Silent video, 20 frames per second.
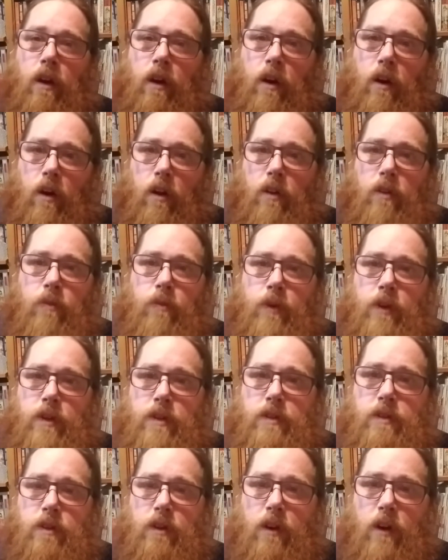
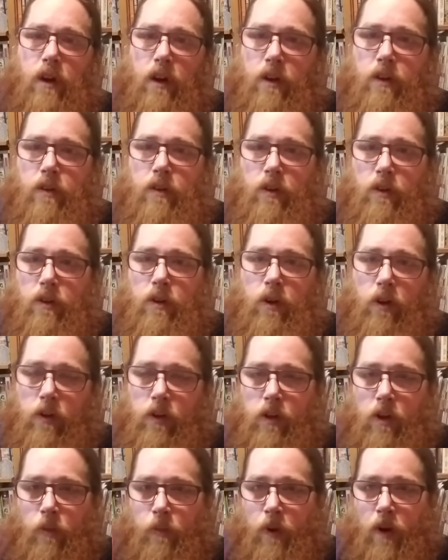Always
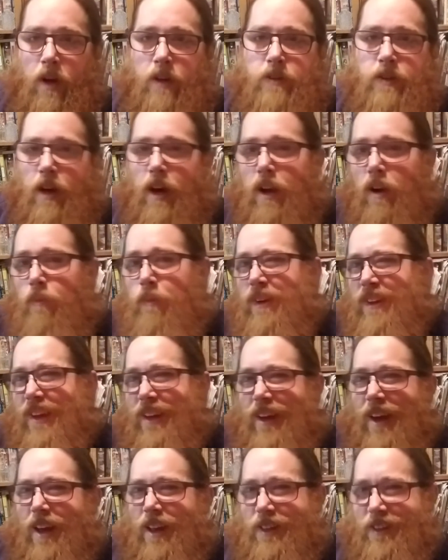undercook your pasta. I don't mean
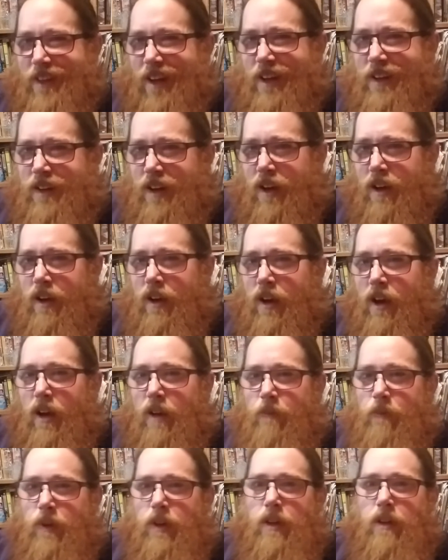like al dente, I
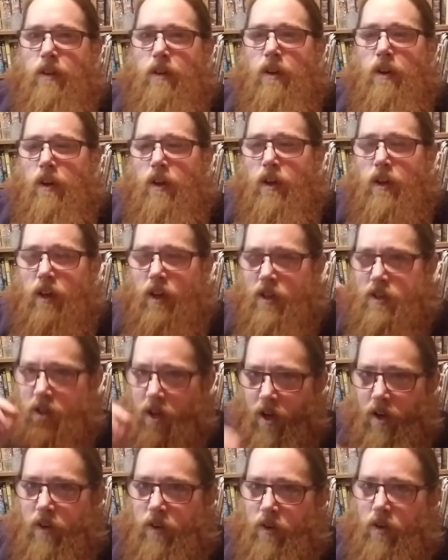mean it's
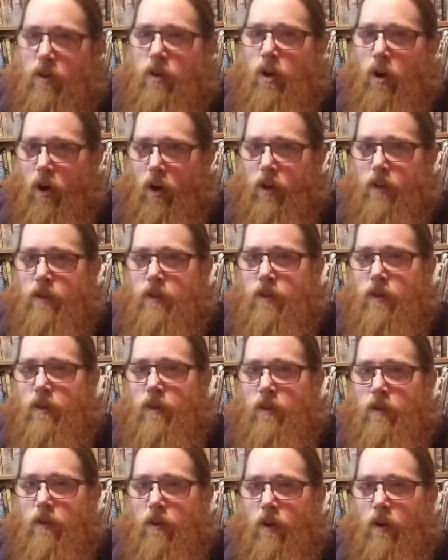undercooked.
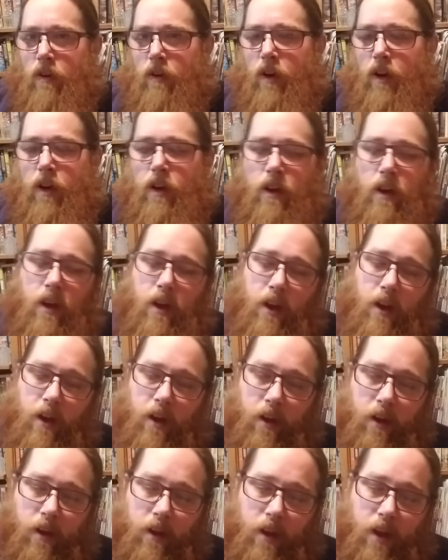Alright?
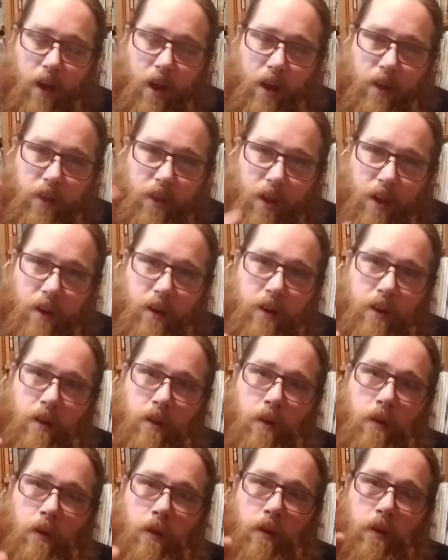And then
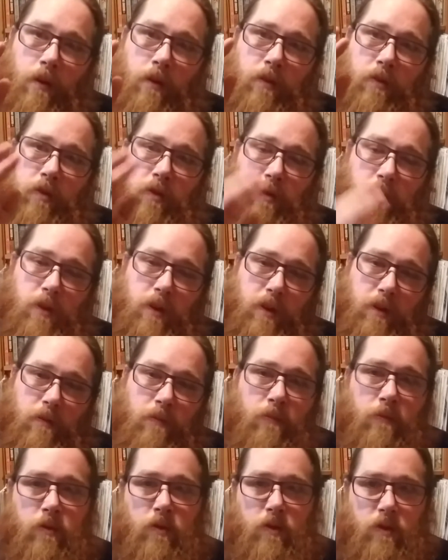
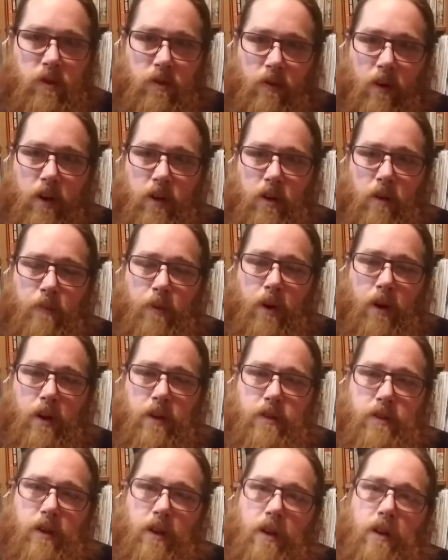strain your
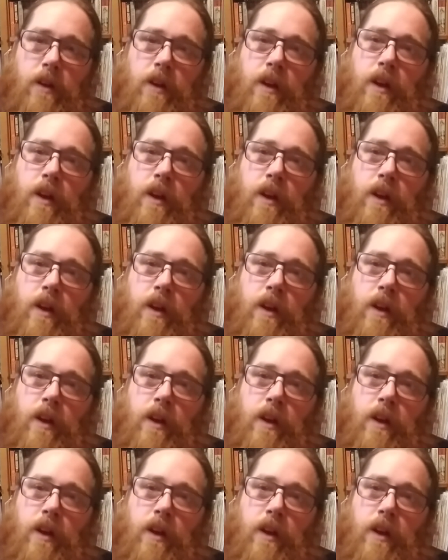pasta